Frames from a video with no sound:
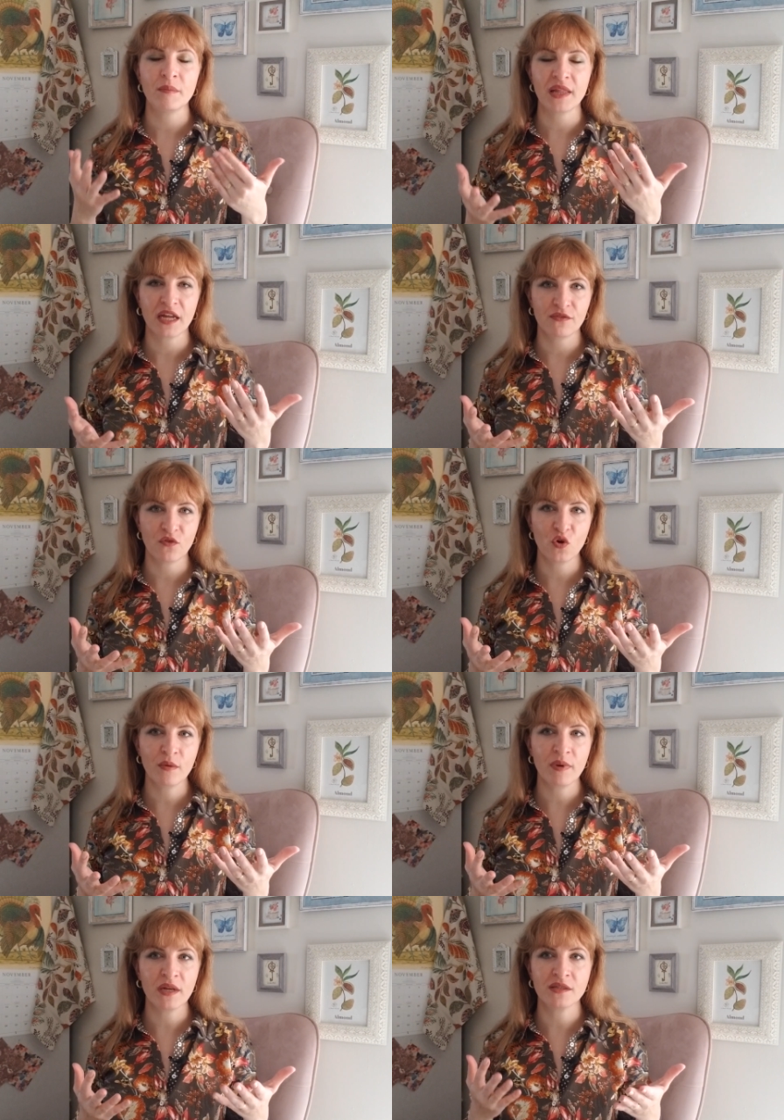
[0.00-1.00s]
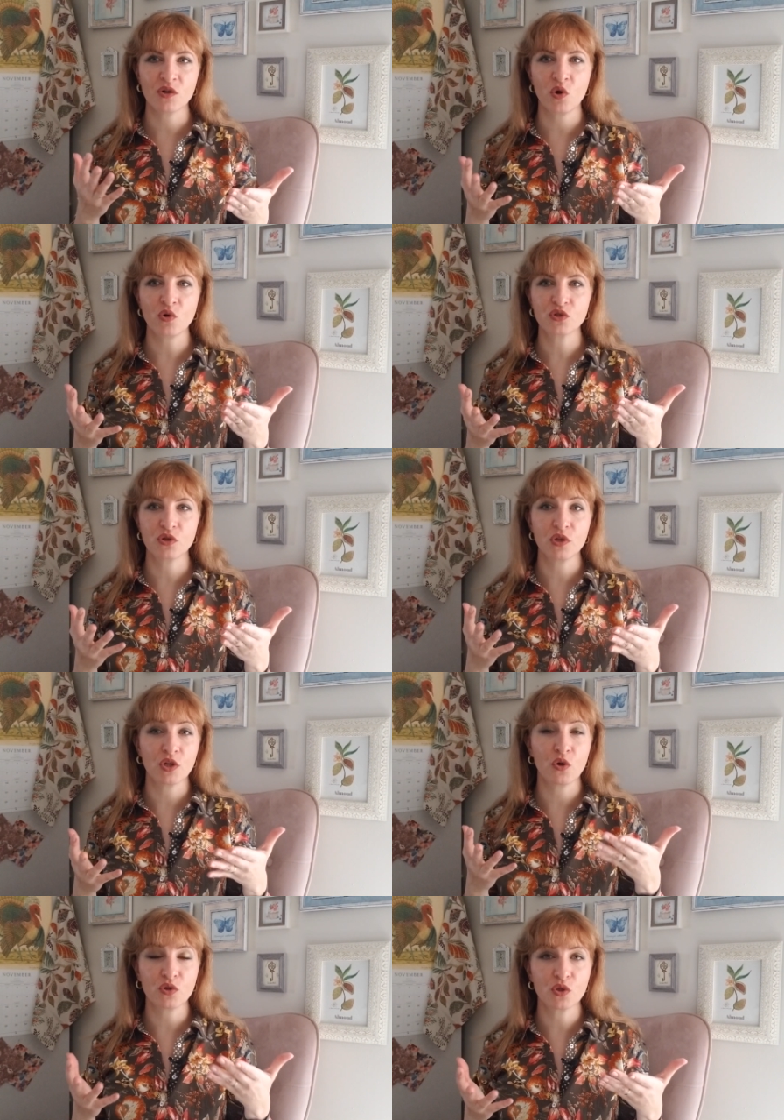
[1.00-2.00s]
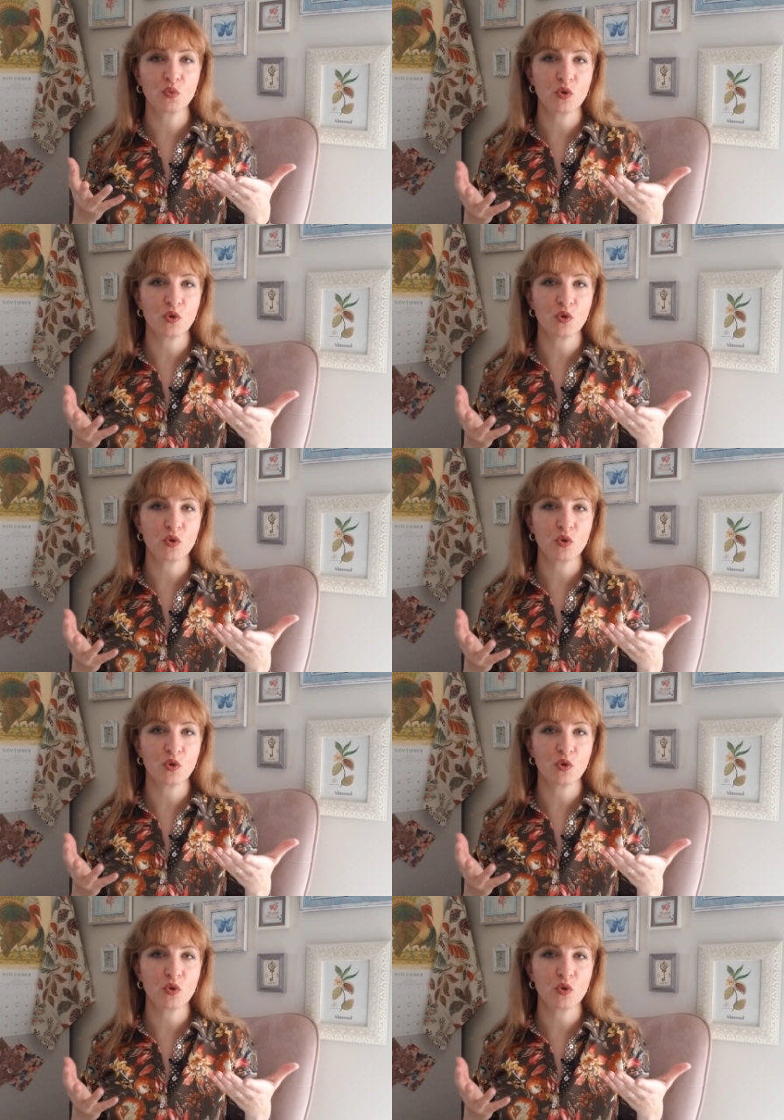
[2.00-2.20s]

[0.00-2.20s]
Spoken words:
platform, but it also